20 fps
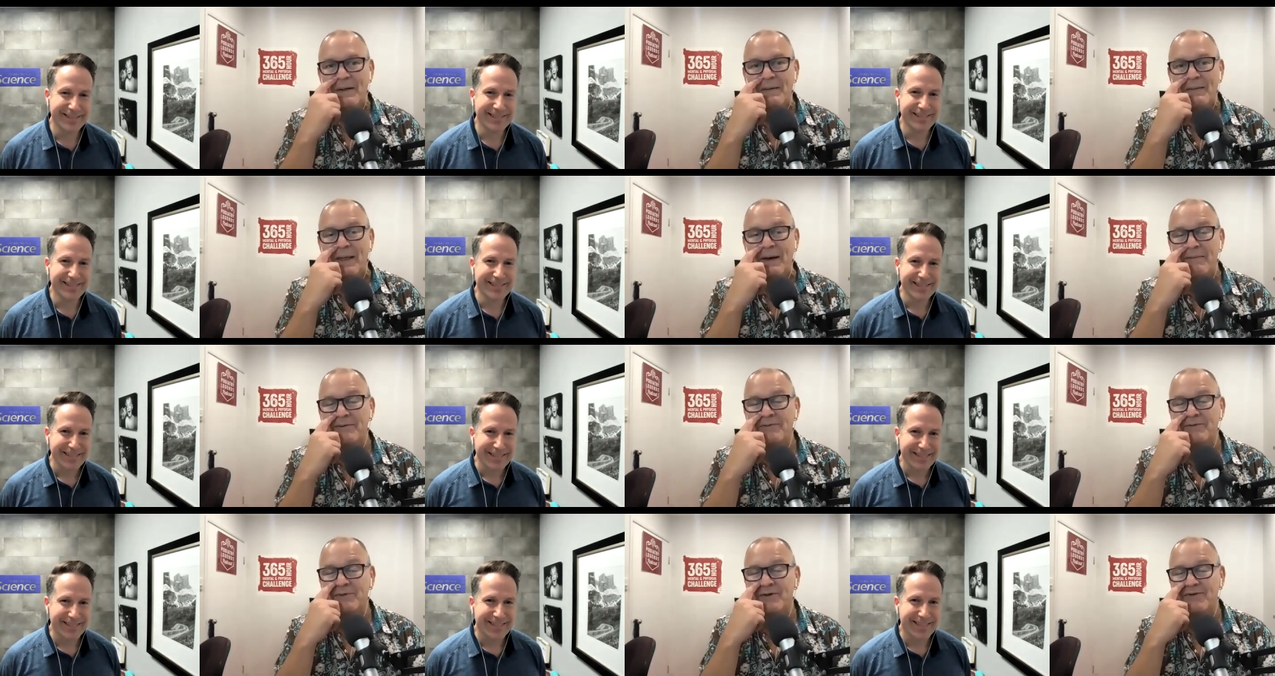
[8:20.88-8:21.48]
Speaker 1: No,
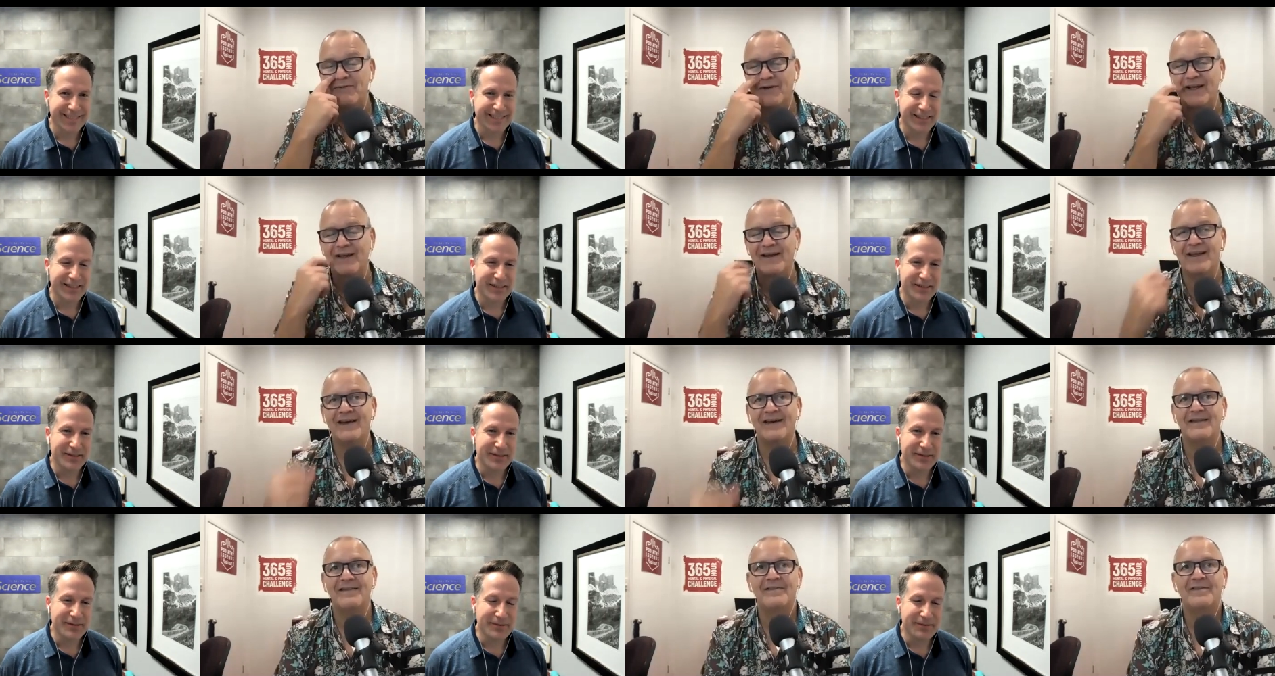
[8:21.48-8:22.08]
that's what I figured
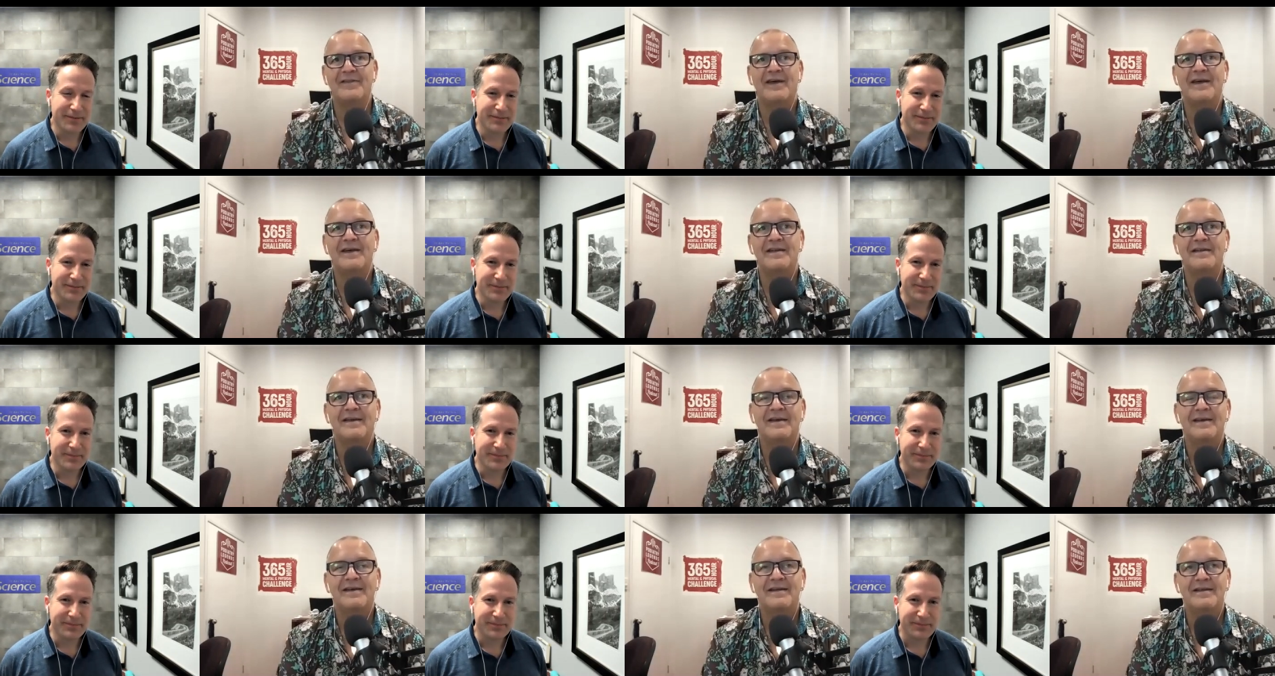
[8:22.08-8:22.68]
out, that
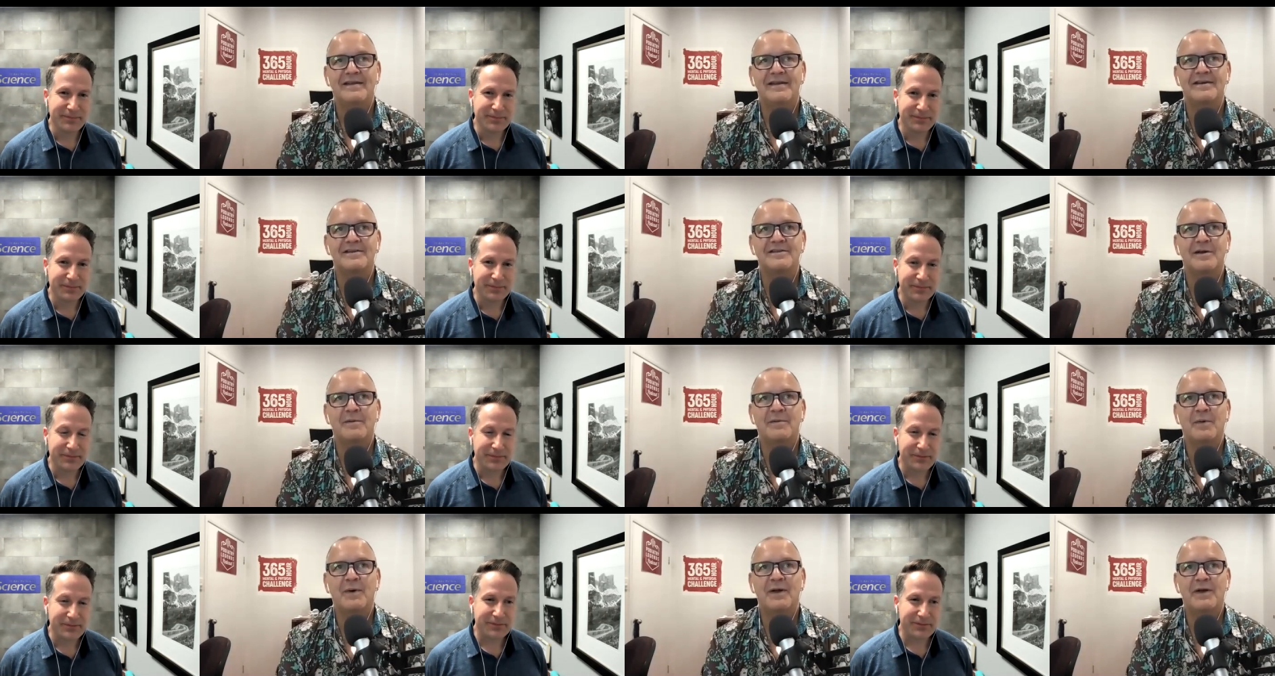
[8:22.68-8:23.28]
next time
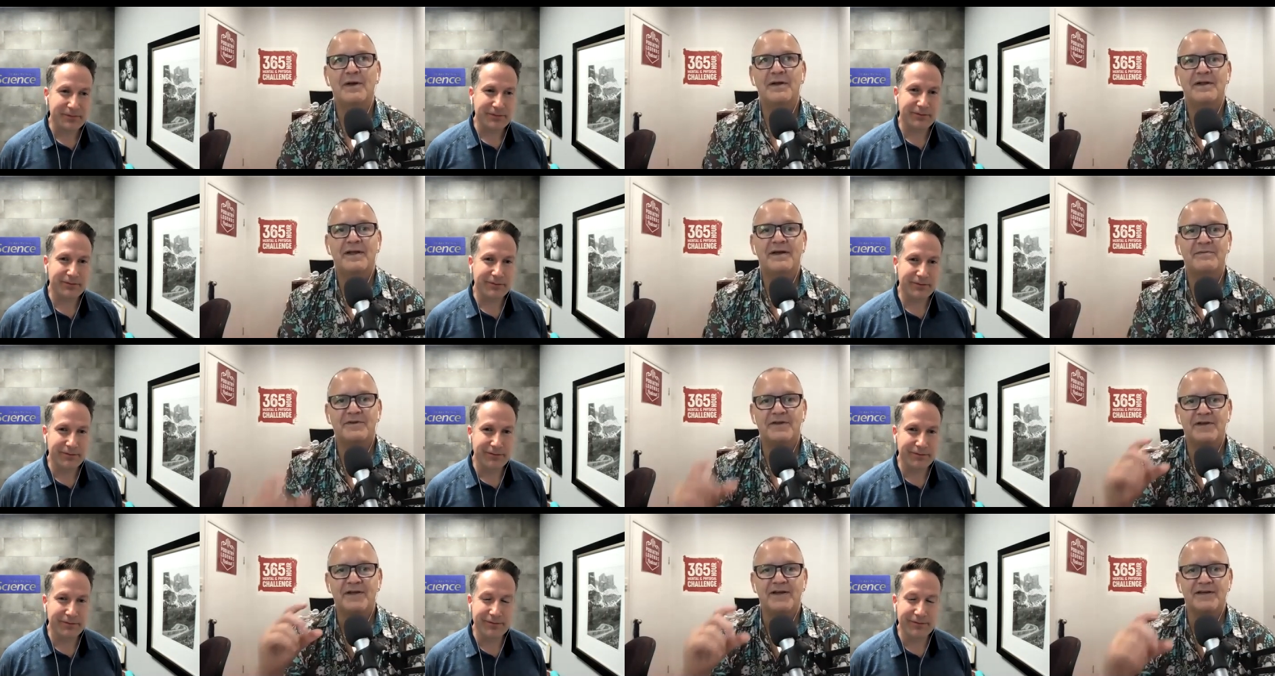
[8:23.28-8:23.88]
I went, I'd have
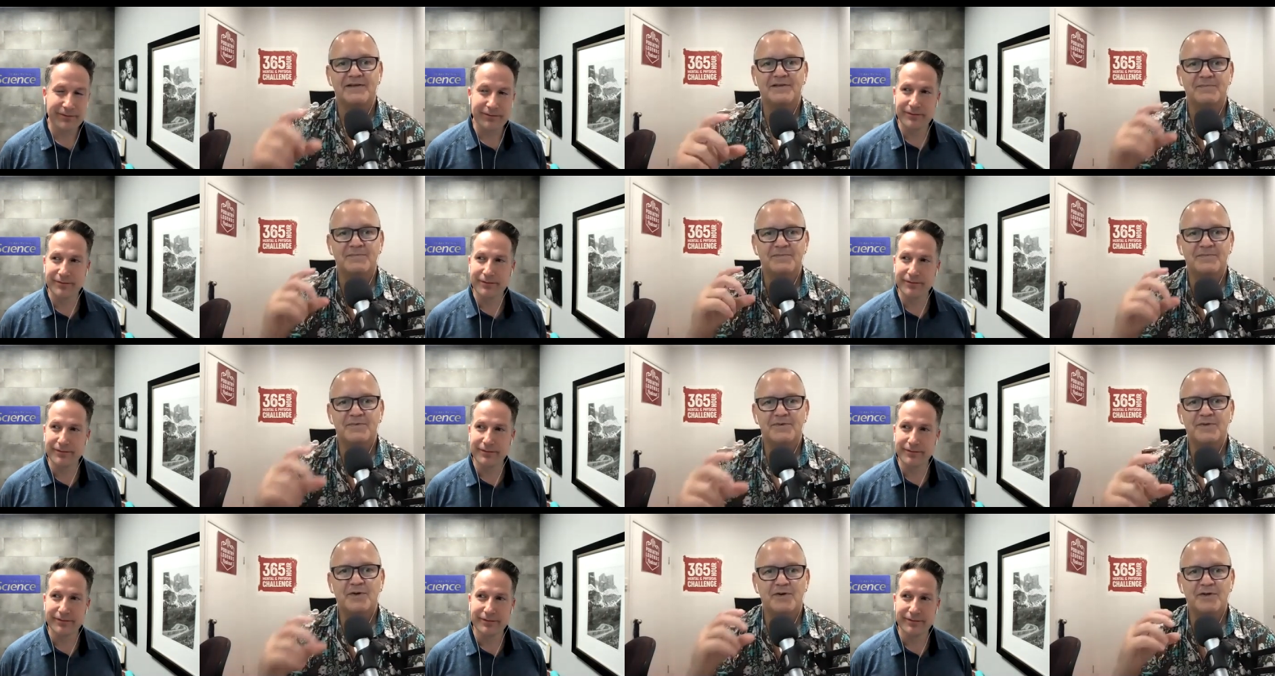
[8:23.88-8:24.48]
to take some
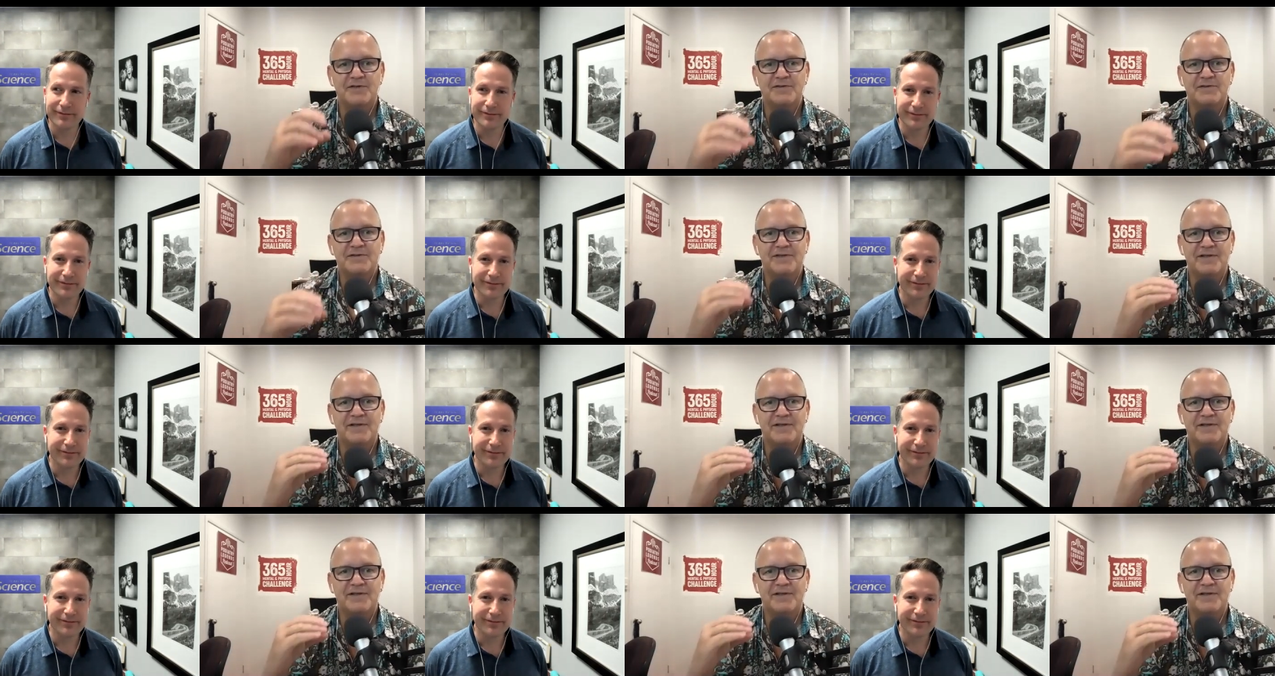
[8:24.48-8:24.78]
nice,